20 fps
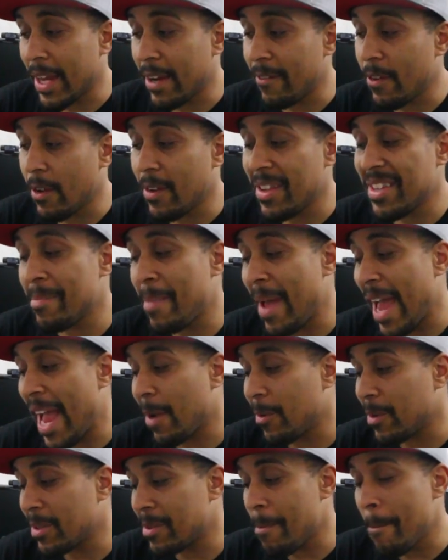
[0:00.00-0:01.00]
Even though this
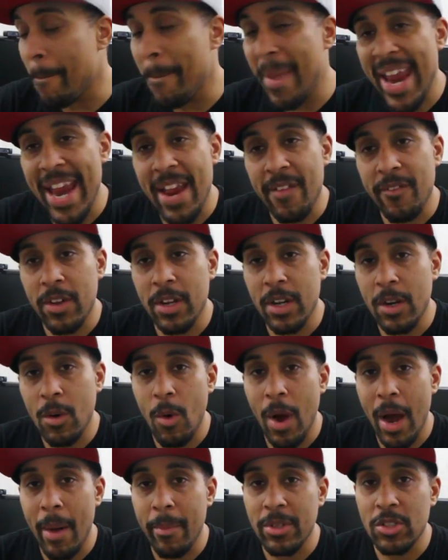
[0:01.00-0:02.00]
bag was made for the
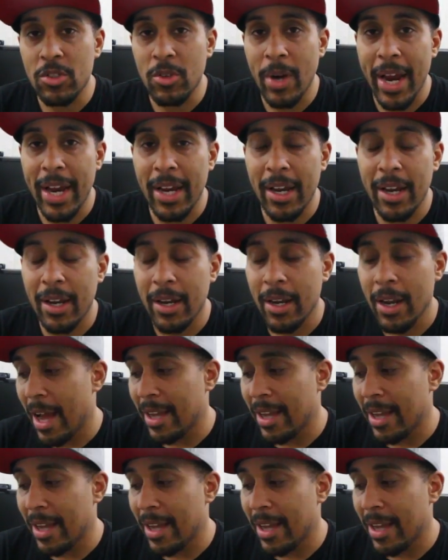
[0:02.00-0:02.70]
Qanba Dragon,